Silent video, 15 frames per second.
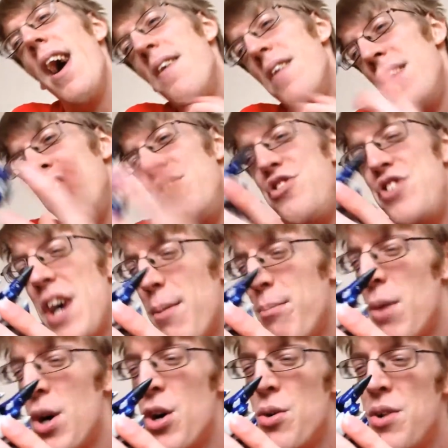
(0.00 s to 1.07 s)
And his jet
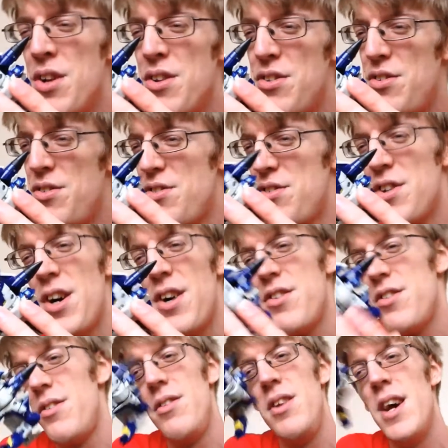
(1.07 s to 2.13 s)
mode is
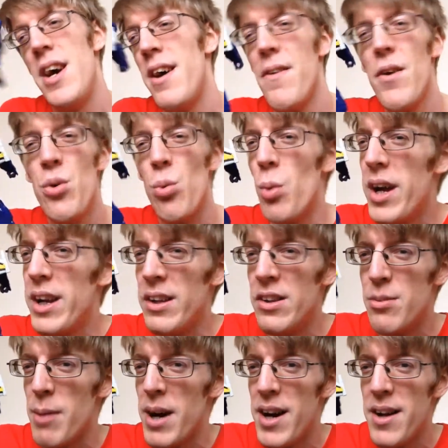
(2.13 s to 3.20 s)
just, yeah, those
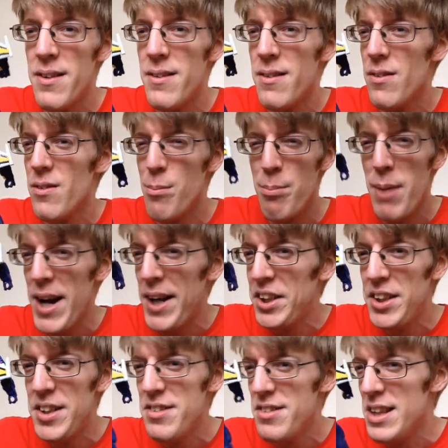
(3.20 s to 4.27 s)
wings, man. The
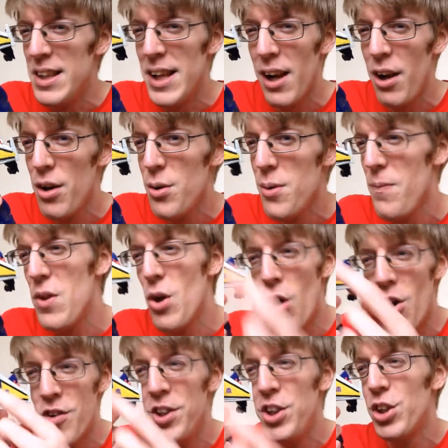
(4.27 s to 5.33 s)
badges, the yellow, the
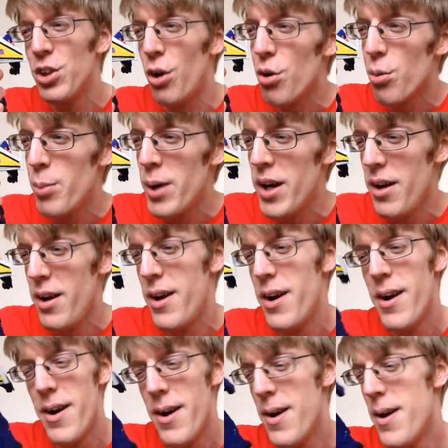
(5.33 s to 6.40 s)
orange cockpit.
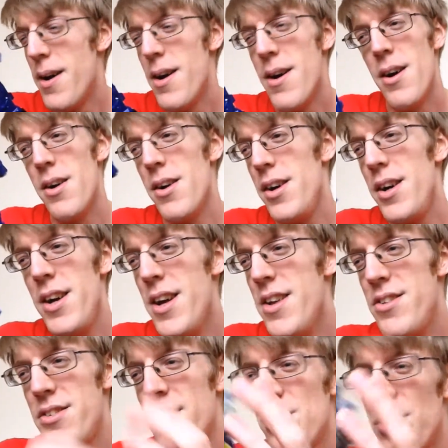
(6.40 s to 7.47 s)

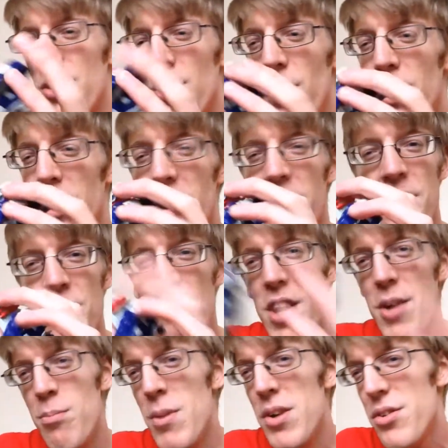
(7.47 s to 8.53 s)
It's such a good look. And the
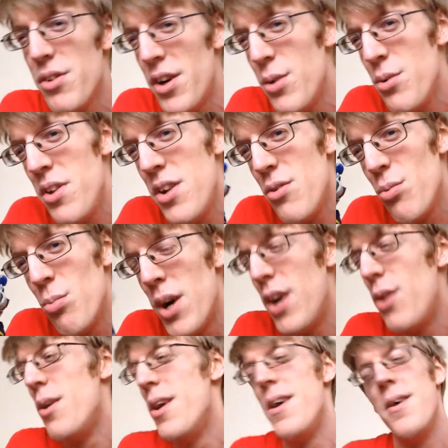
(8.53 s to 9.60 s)
red missiles in there as
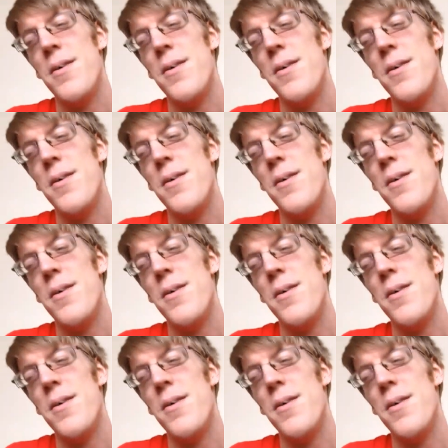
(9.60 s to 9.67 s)
well.